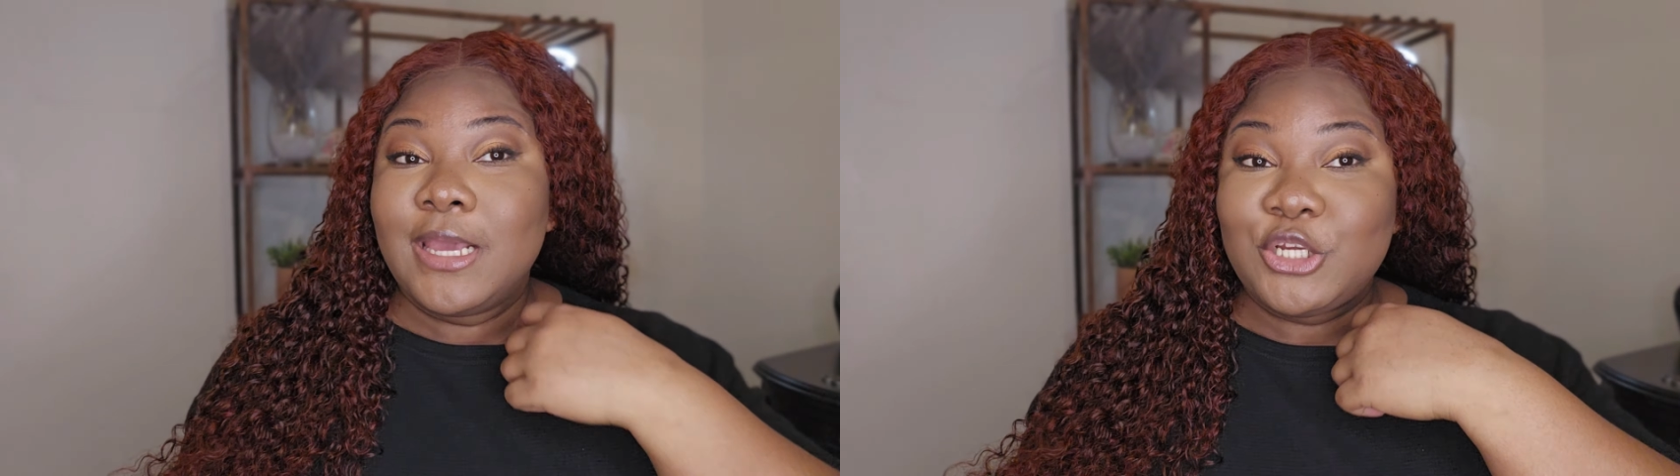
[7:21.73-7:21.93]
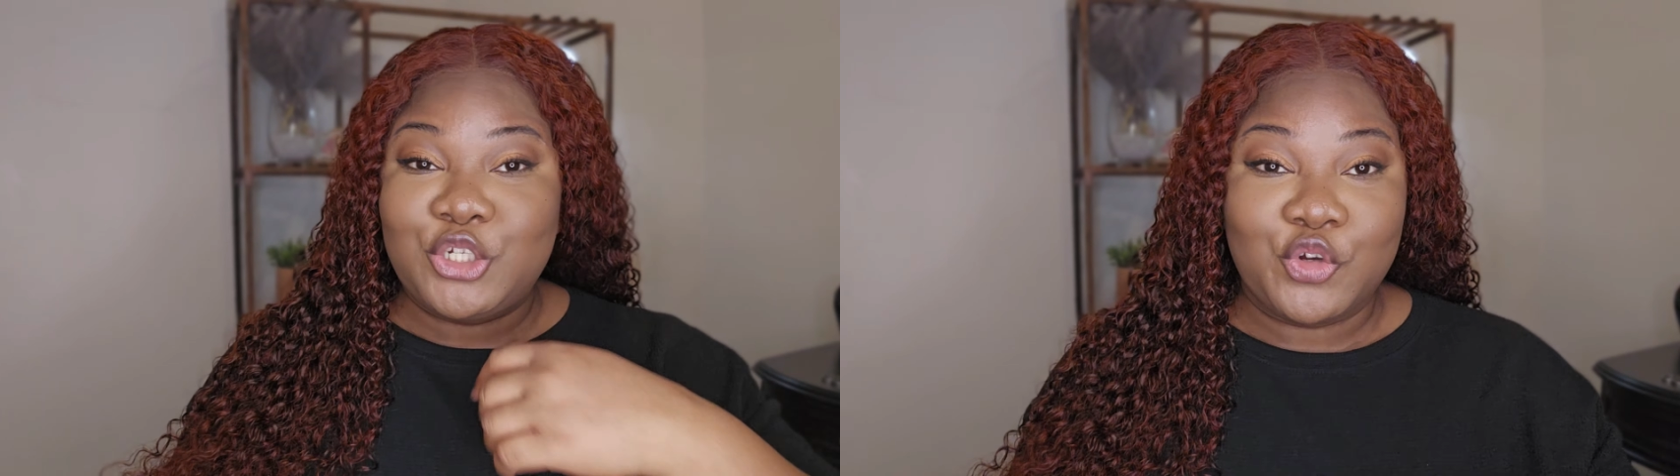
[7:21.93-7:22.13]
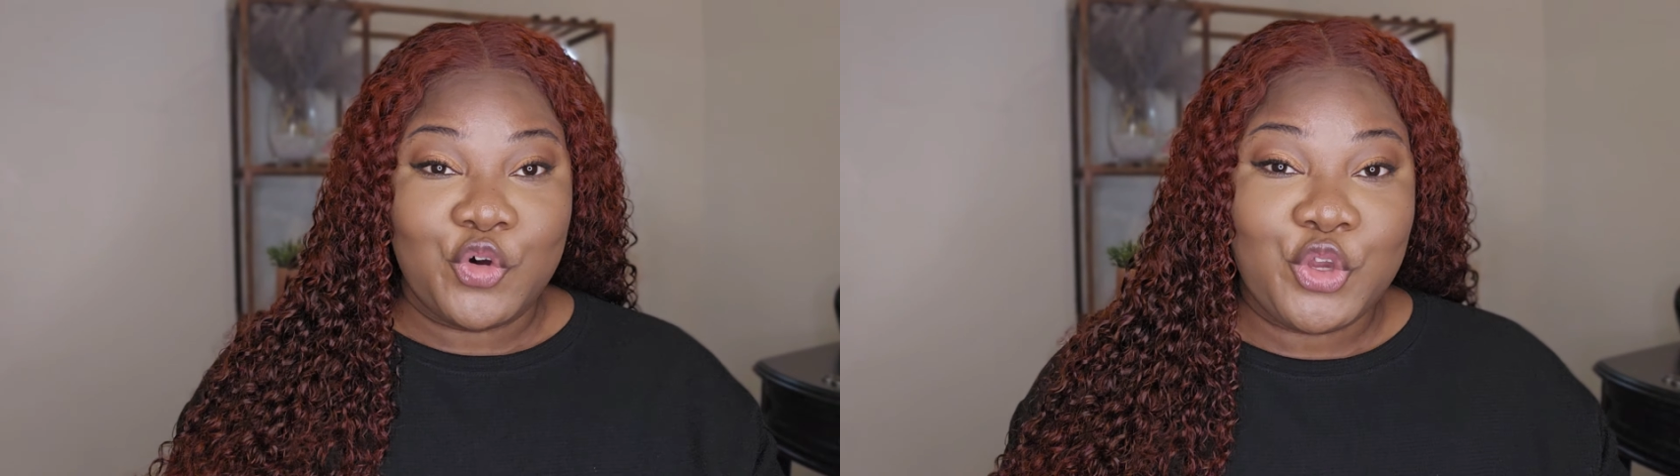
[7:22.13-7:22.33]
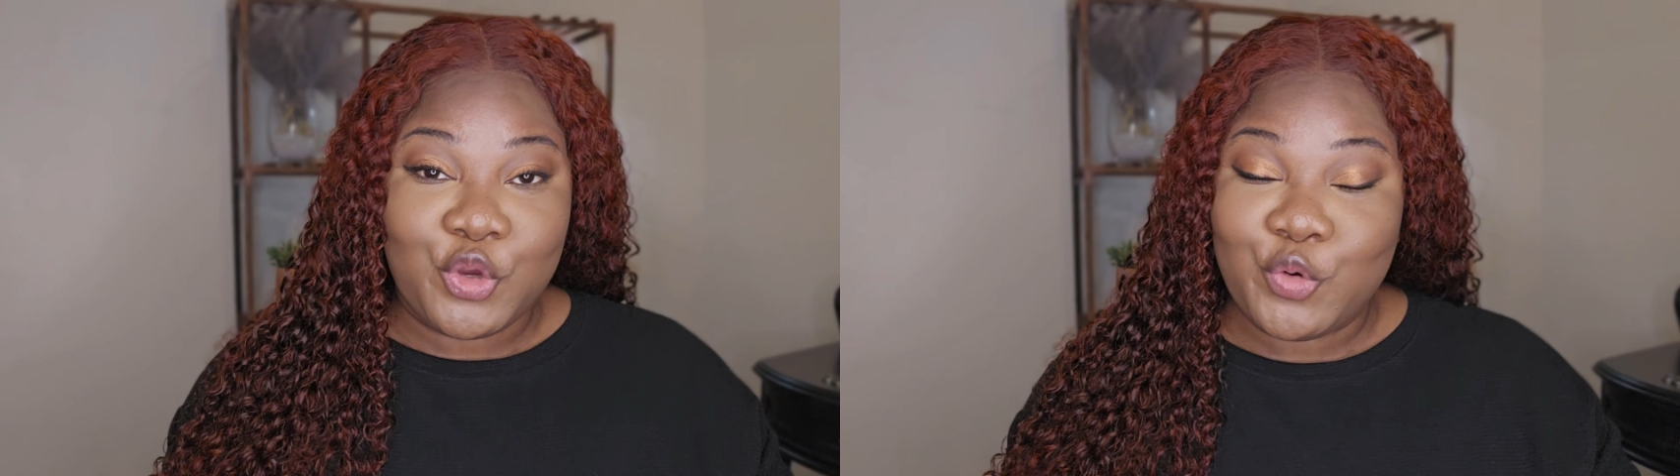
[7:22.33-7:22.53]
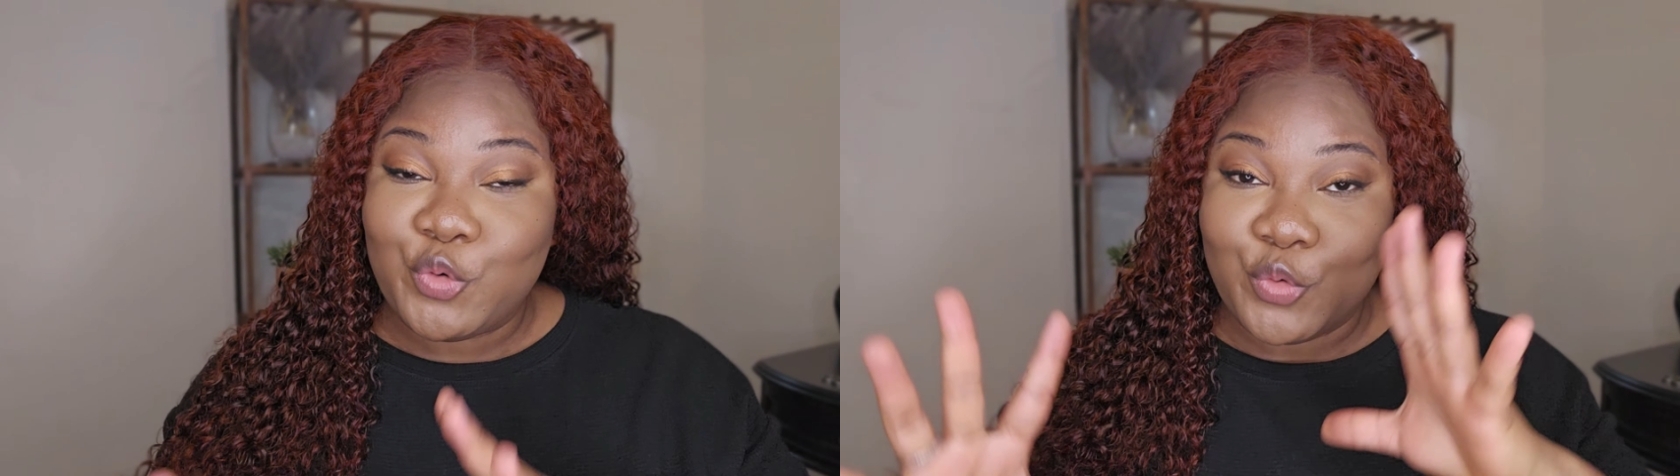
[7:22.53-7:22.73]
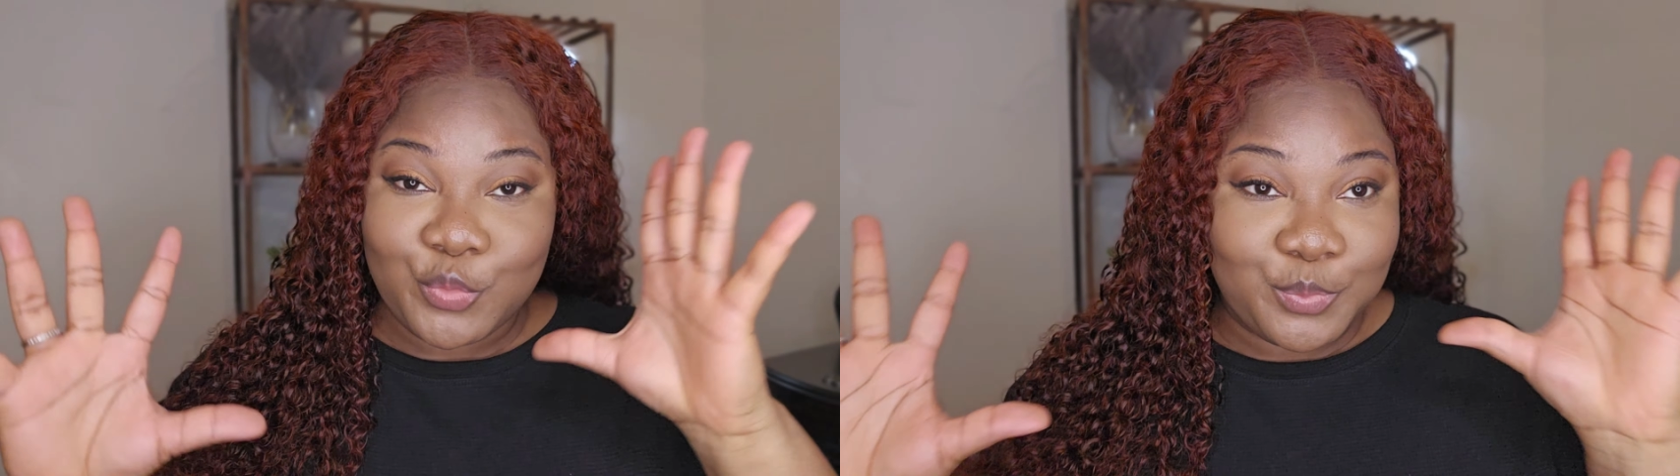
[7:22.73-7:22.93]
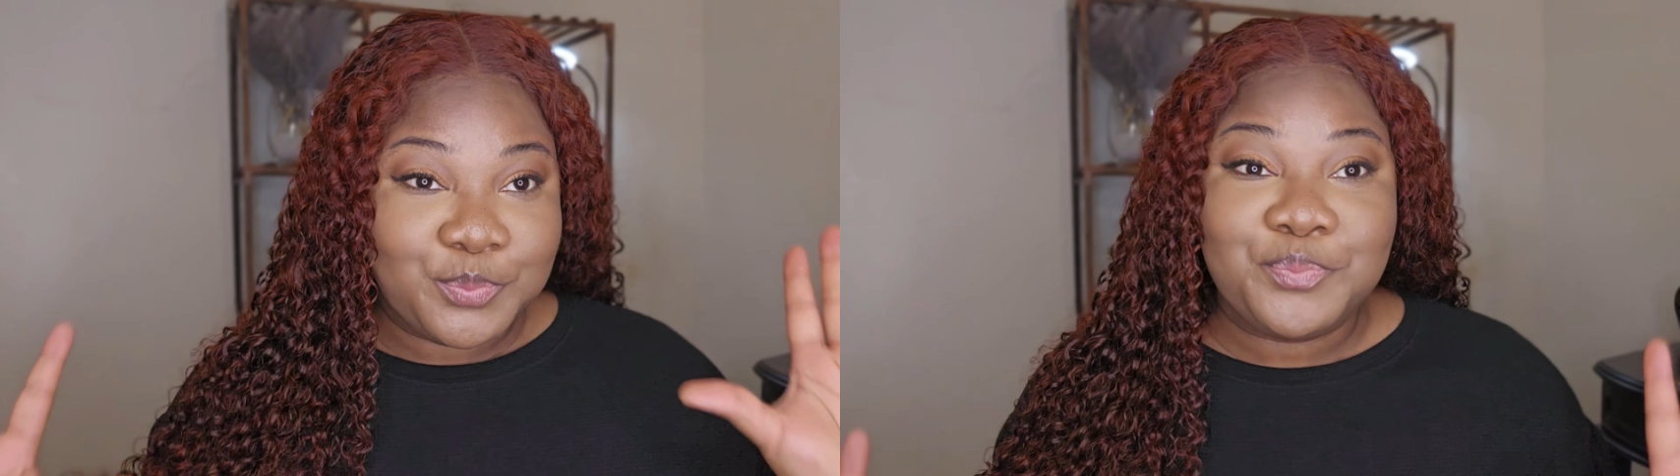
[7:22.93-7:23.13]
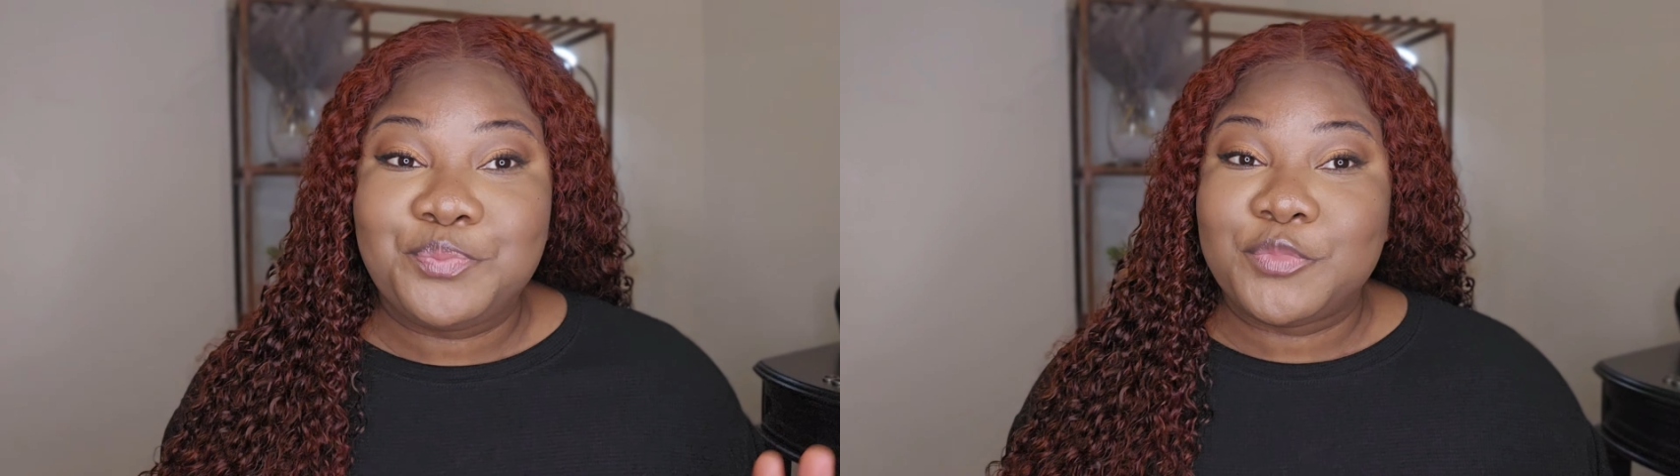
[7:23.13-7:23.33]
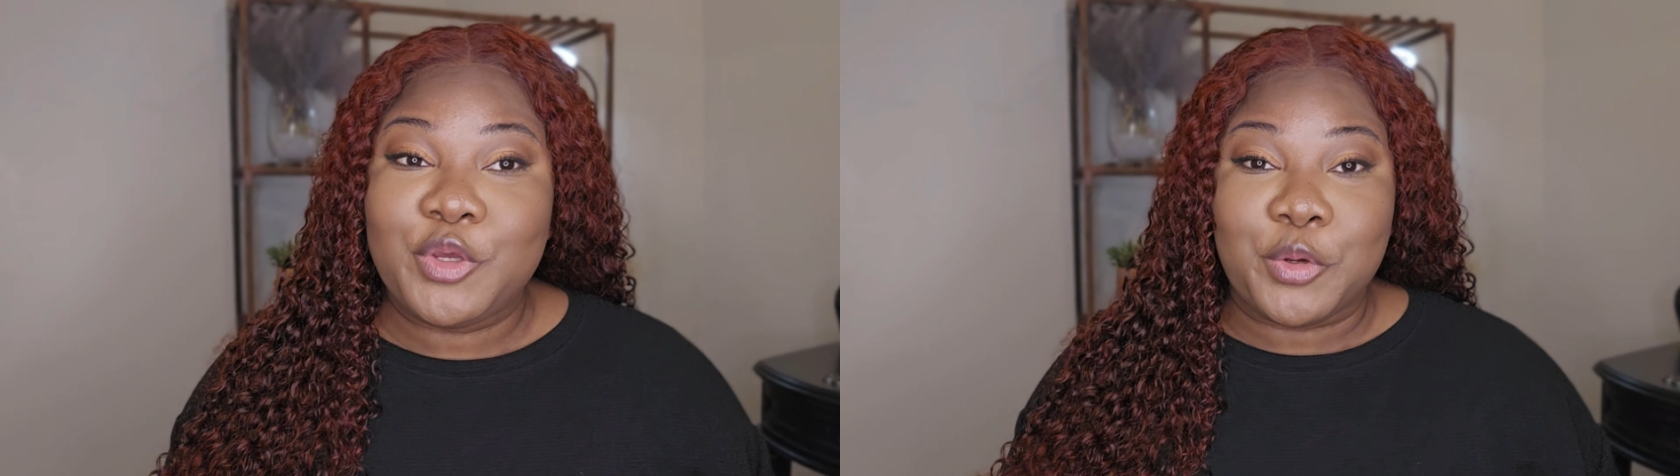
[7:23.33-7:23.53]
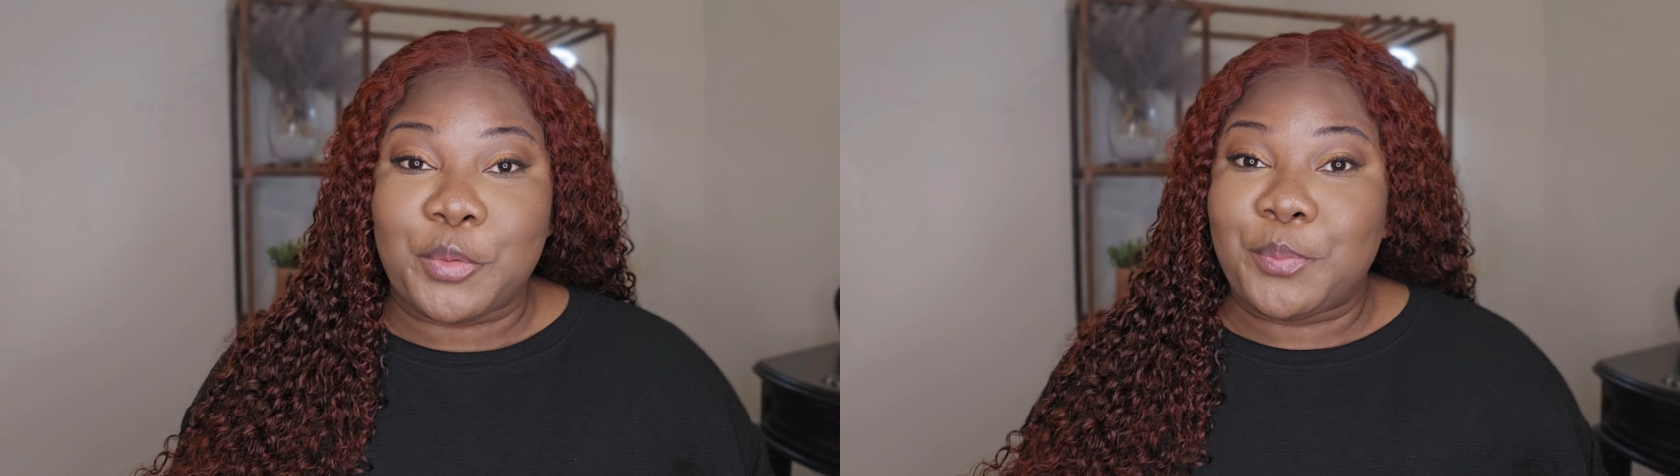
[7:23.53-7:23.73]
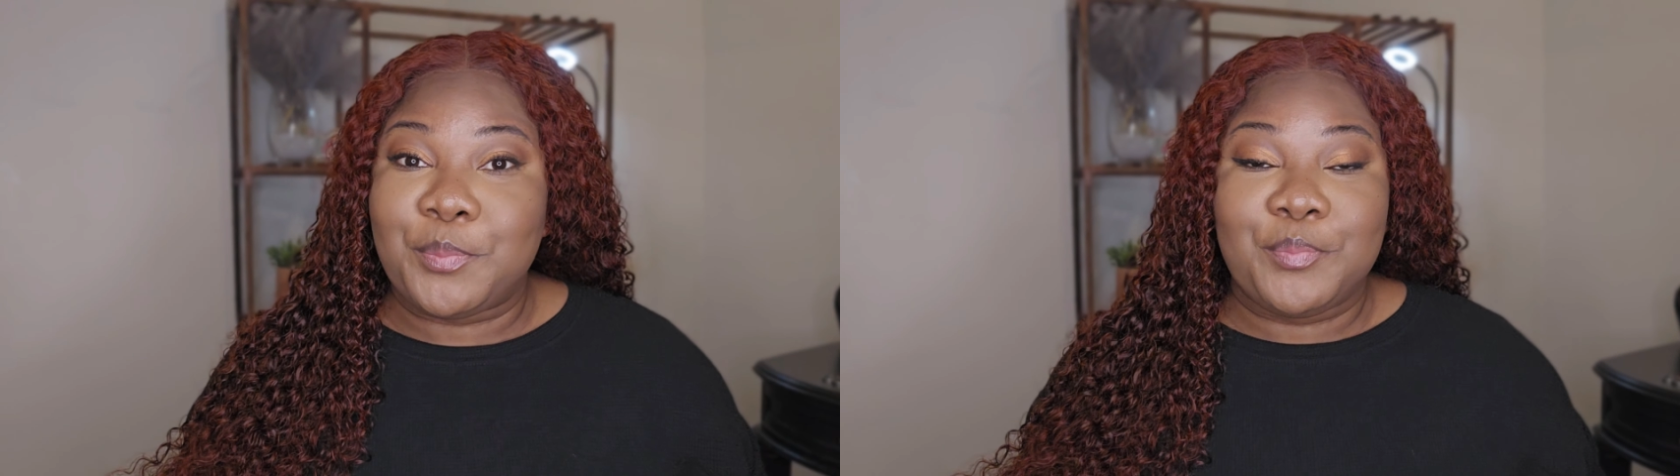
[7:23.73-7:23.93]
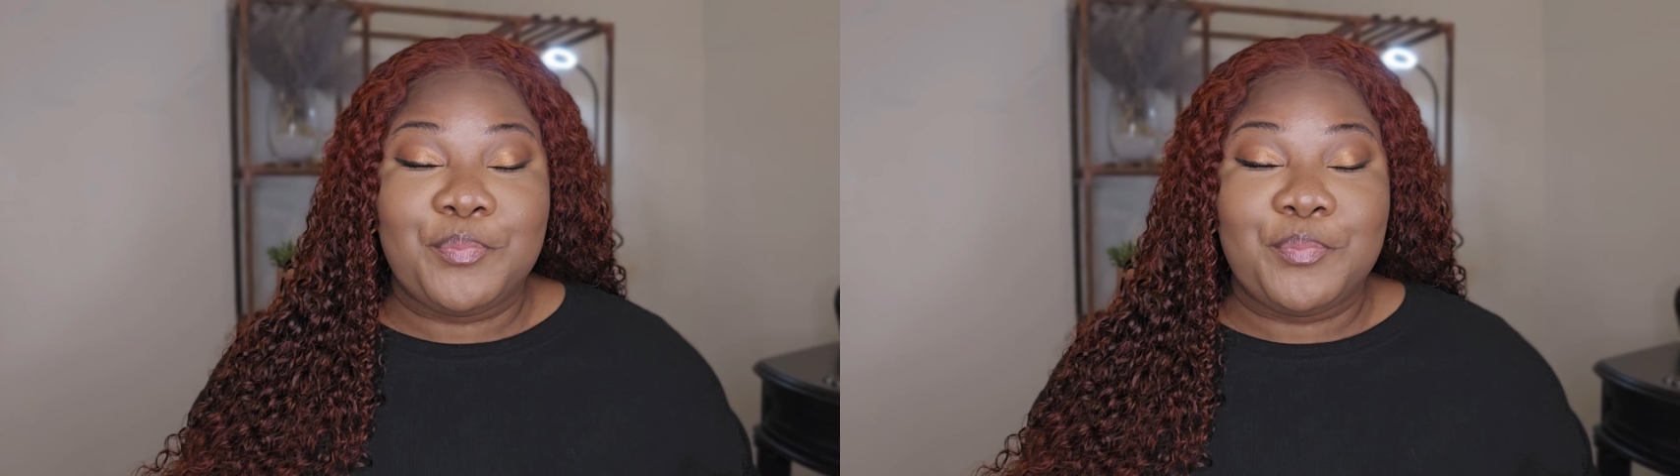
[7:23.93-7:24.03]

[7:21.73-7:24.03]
show you you know